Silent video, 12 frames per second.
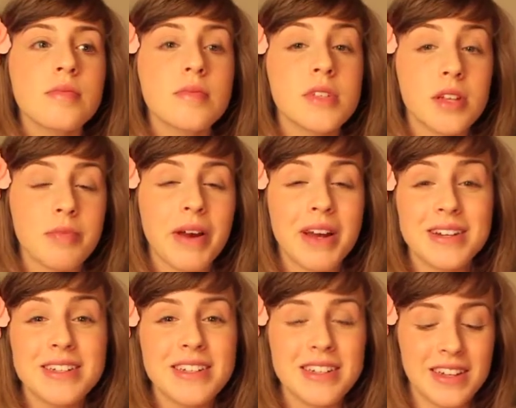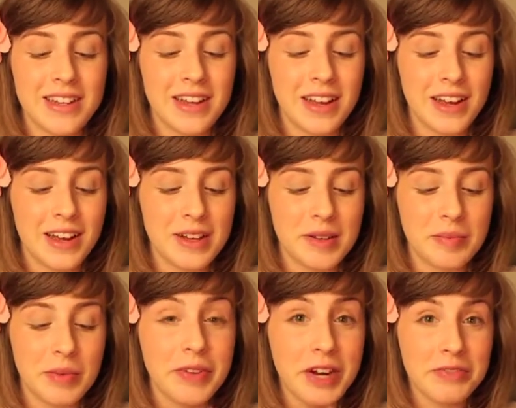cement,
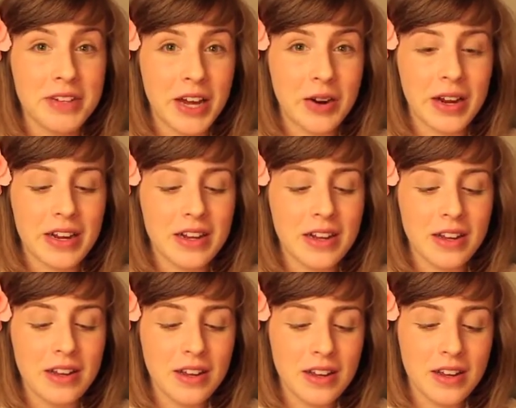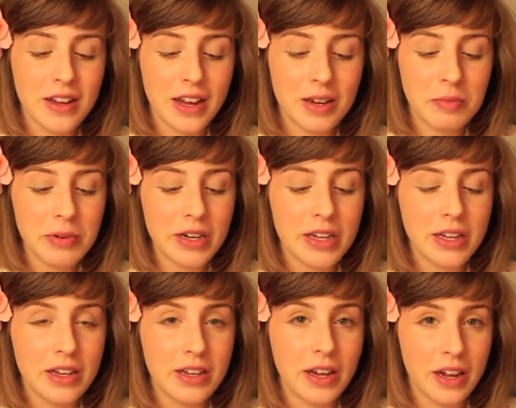but very flattering and
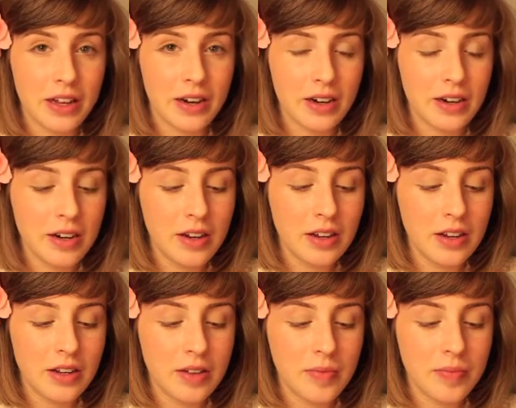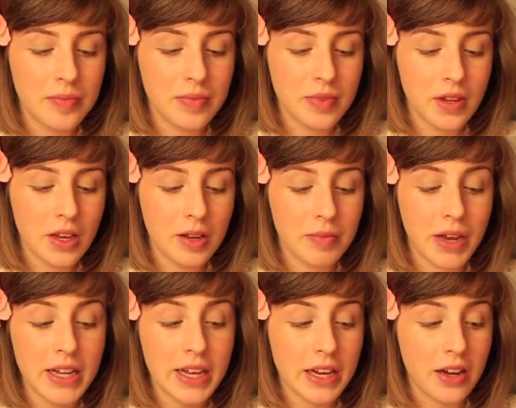pretty color.
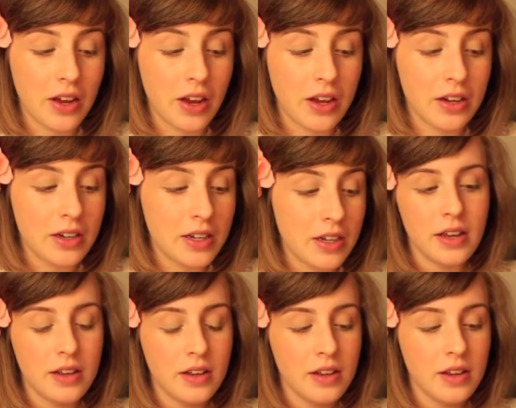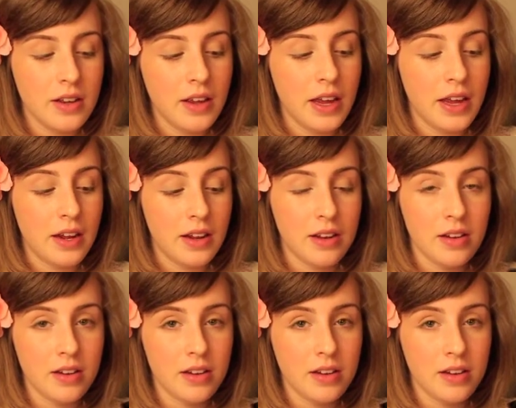I like it a lot, and
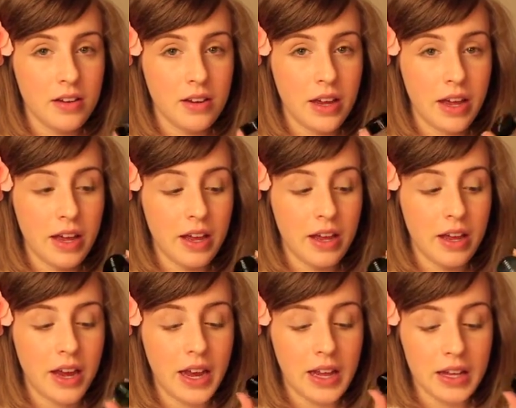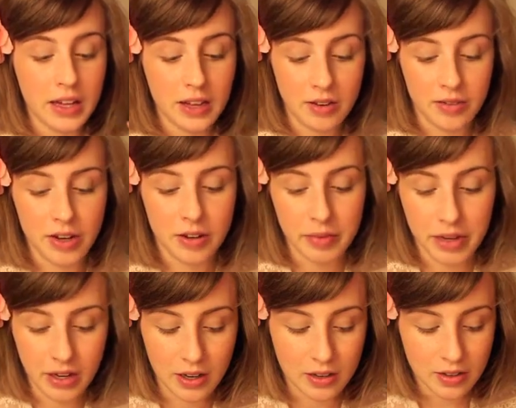I highly
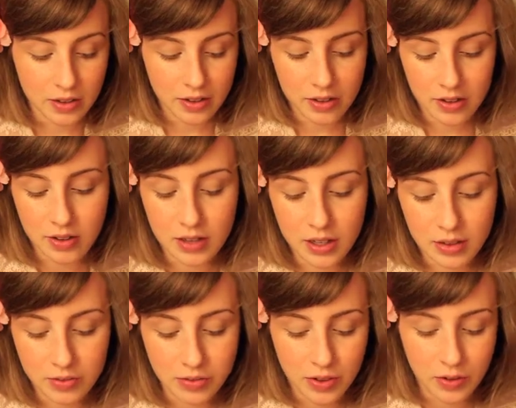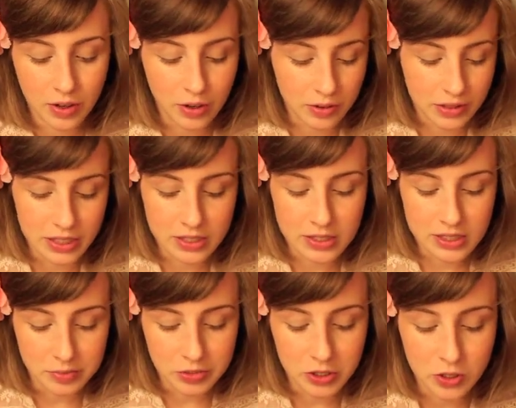recommend it if you are willing to
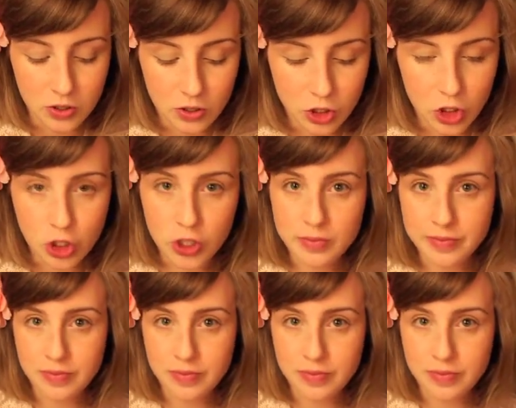splurge.